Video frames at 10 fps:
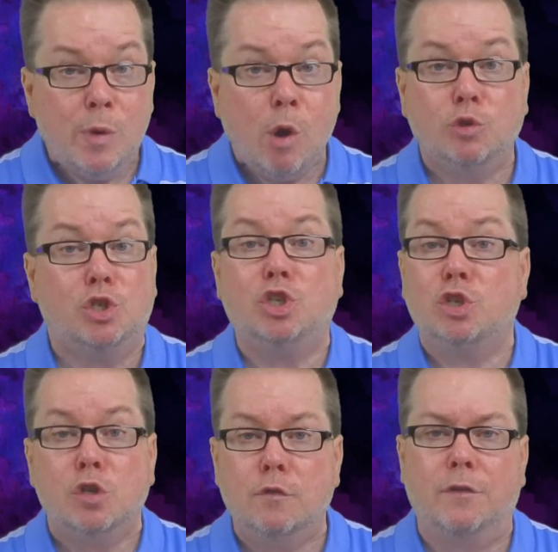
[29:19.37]
We don't
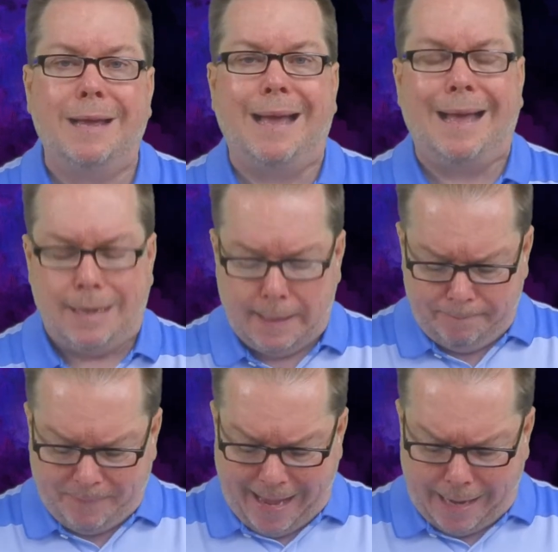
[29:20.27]
serve God
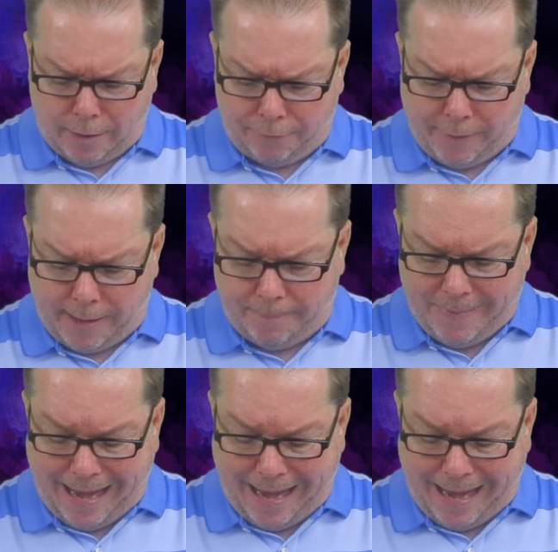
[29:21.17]
out of uh,